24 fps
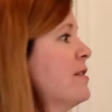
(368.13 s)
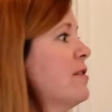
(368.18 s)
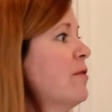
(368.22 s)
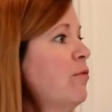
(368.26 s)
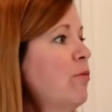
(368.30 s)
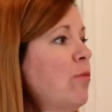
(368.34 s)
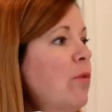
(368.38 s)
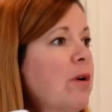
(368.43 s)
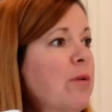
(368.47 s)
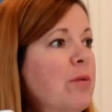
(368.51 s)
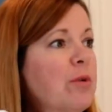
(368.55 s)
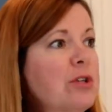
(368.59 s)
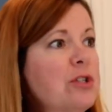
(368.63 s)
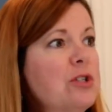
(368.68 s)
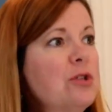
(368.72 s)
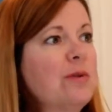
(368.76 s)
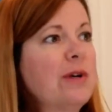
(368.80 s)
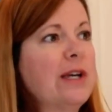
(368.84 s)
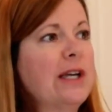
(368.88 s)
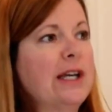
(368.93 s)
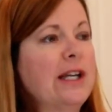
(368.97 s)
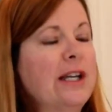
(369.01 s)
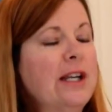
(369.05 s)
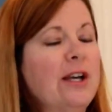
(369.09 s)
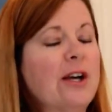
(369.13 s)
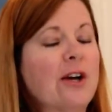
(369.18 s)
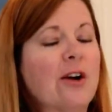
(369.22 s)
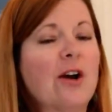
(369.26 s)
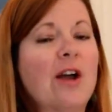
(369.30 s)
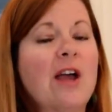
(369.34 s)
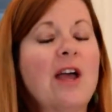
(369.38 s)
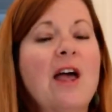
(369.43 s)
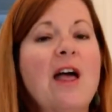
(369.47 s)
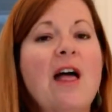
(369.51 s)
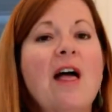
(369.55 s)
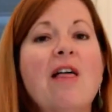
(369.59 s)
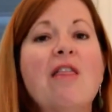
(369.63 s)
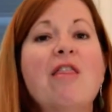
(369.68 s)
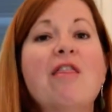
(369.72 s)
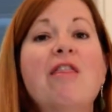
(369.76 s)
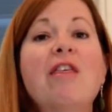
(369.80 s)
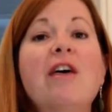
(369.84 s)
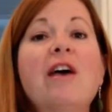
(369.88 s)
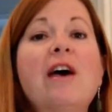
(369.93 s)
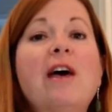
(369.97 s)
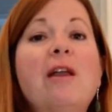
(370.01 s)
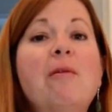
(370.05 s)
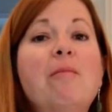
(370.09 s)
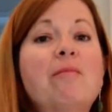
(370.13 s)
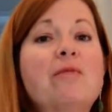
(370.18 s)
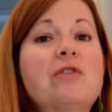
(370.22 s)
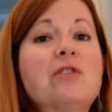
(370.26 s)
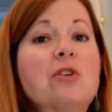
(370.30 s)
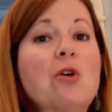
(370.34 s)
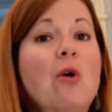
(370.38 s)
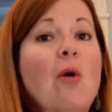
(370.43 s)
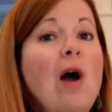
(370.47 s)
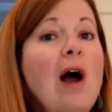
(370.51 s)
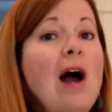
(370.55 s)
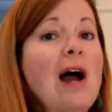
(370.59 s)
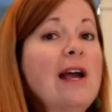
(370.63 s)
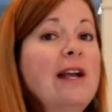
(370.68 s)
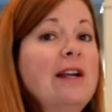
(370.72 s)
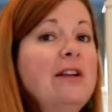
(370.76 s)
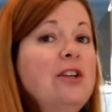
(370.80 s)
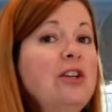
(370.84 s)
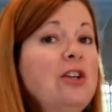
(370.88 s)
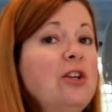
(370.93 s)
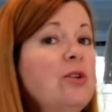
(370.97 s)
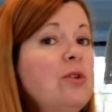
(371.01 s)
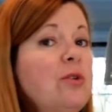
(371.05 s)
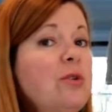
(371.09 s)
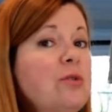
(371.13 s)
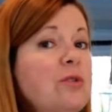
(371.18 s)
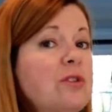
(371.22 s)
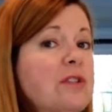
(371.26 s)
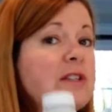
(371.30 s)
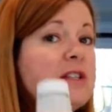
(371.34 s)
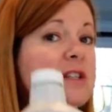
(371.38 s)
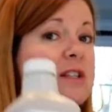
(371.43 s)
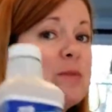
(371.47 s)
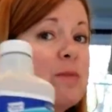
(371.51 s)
of what we're doing in here. So I used this